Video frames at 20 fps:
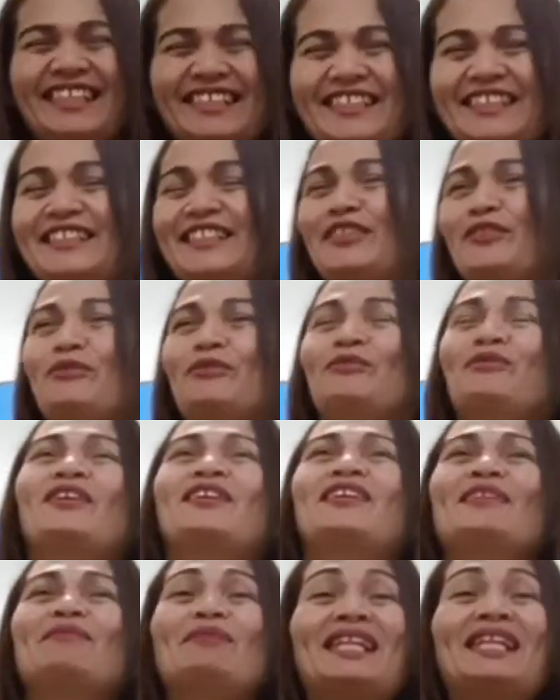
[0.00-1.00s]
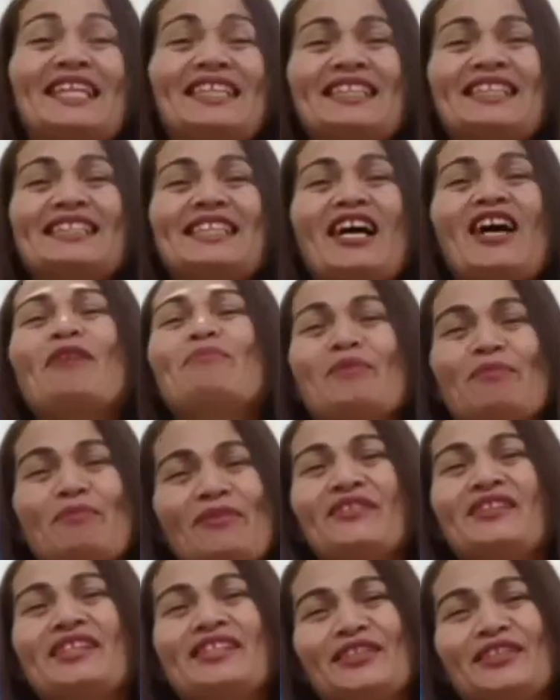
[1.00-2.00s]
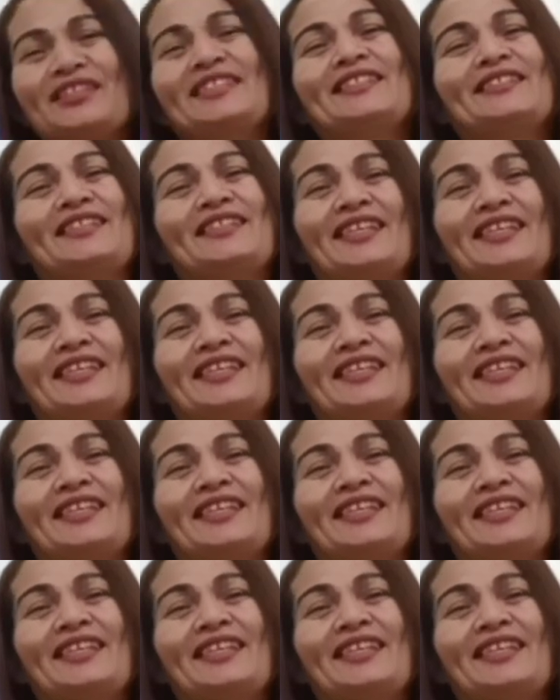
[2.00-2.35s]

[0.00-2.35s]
It's too far. Belated, happy birthday to Sir